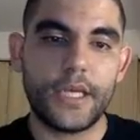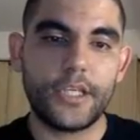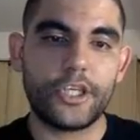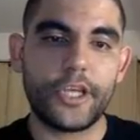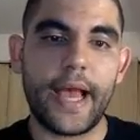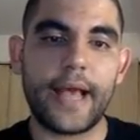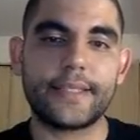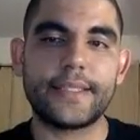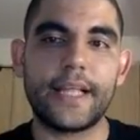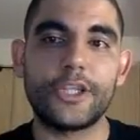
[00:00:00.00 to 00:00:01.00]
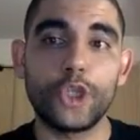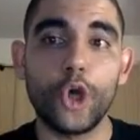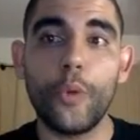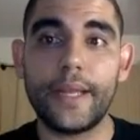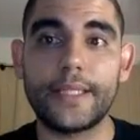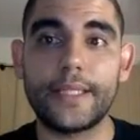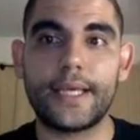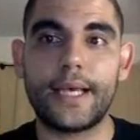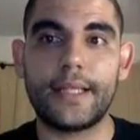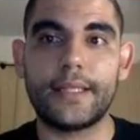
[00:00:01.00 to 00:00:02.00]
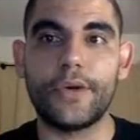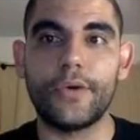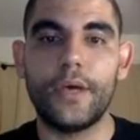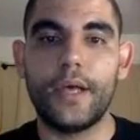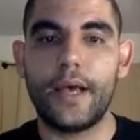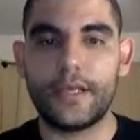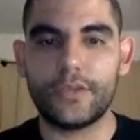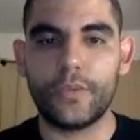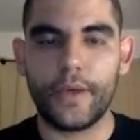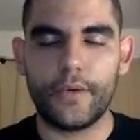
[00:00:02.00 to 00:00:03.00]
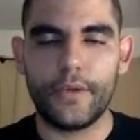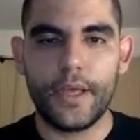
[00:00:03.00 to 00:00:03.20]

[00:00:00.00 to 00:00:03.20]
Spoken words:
she has that dominant allele as well.